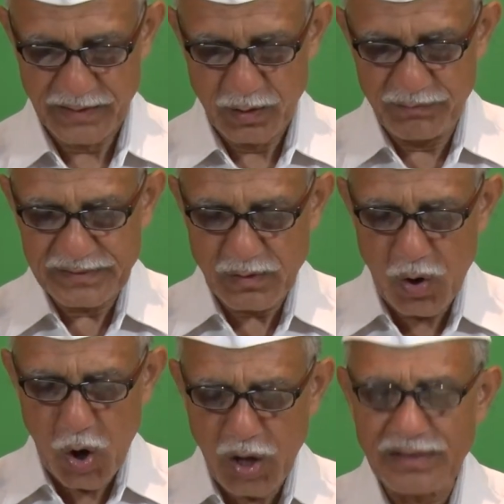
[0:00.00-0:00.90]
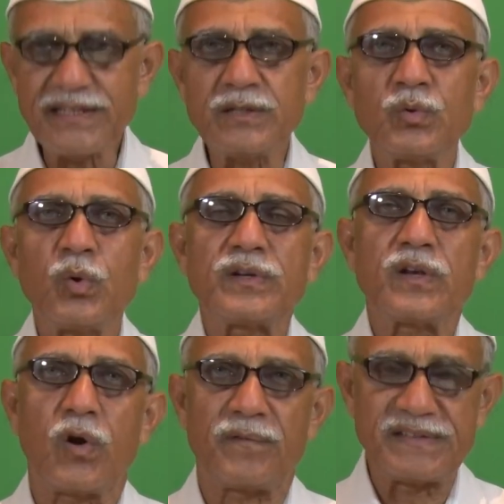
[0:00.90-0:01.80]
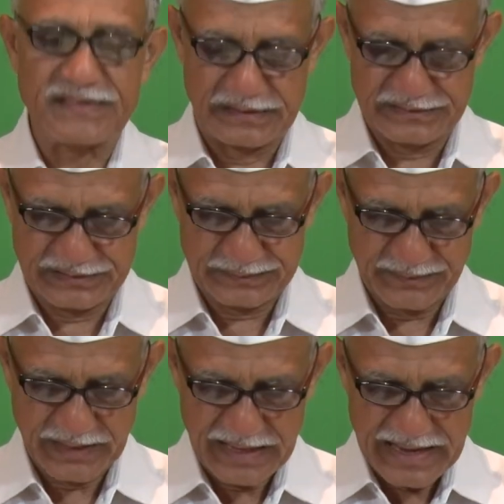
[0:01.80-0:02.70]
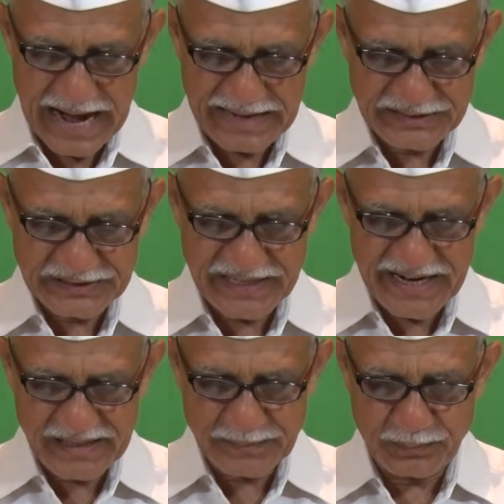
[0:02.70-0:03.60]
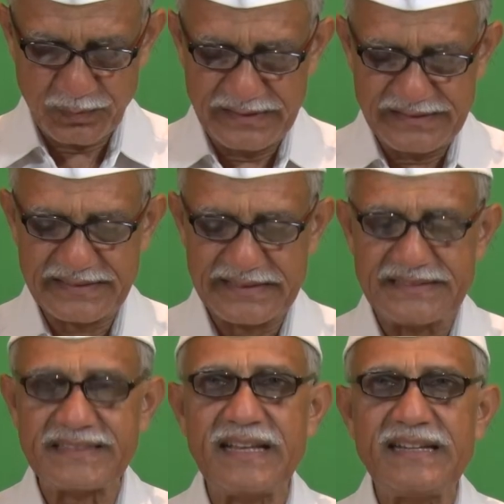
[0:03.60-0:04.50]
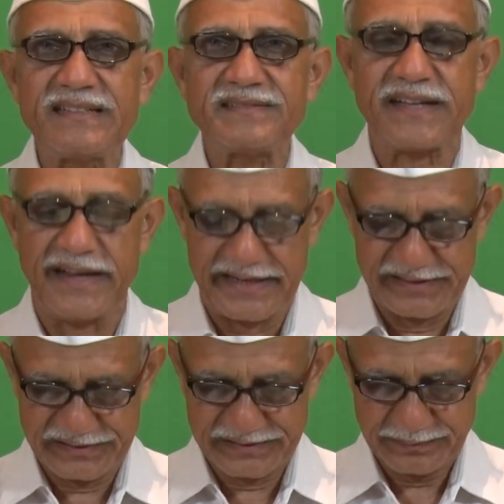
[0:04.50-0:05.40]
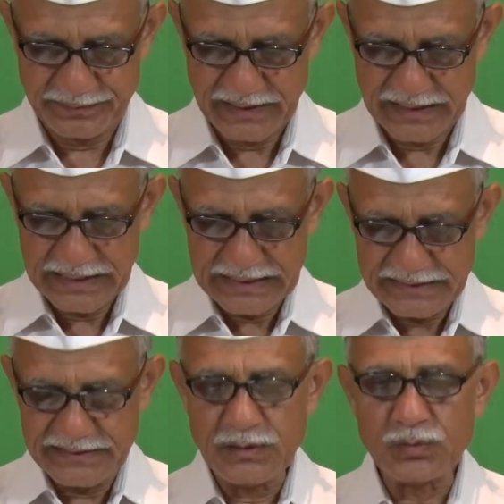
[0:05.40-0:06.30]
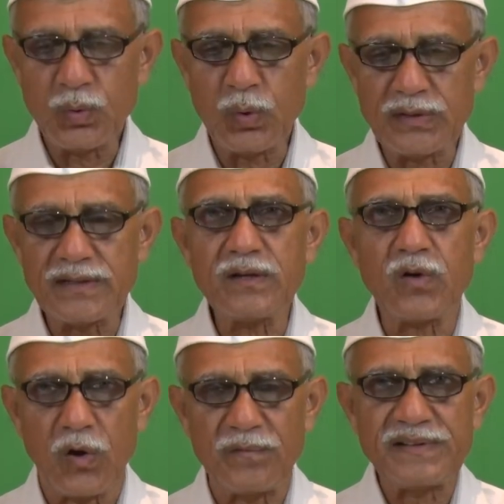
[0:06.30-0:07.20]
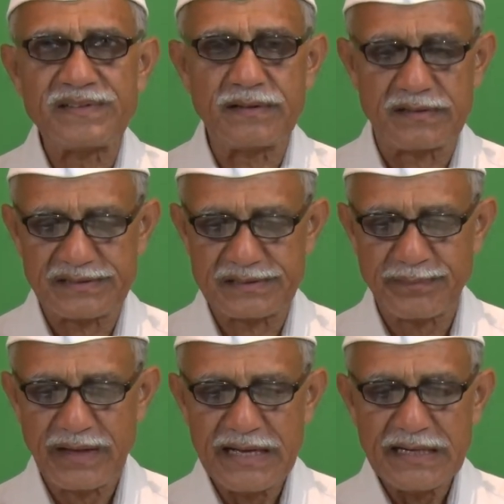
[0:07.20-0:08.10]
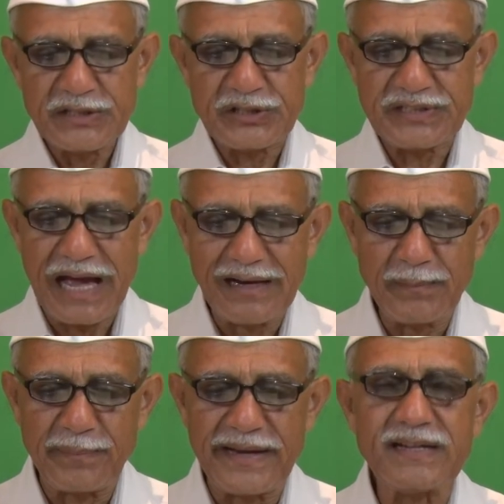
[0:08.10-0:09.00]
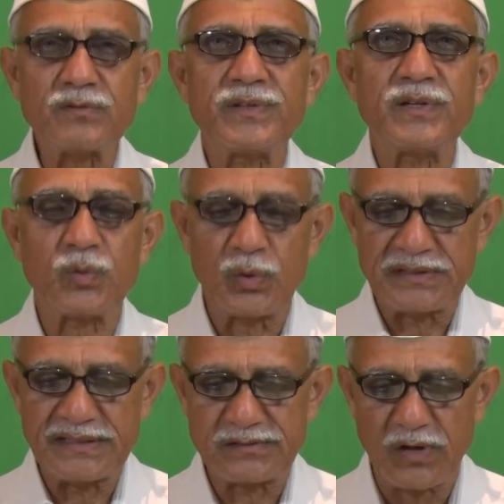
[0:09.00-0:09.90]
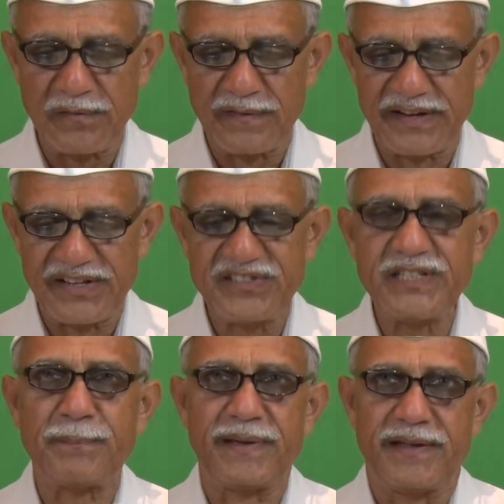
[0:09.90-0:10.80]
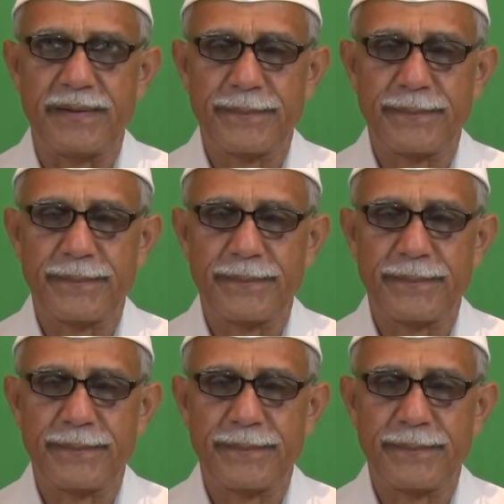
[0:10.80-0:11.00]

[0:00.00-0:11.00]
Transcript: with all the nodal officers and state police intelligence heads, the nodal officers shall bring to the notice of DGP